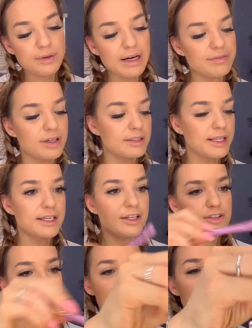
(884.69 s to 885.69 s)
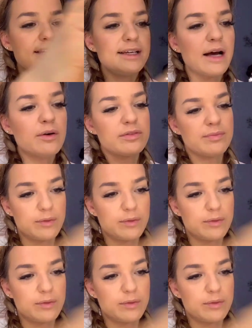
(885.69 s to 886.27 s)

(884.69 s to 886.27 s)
whatever, like you're just hanging out with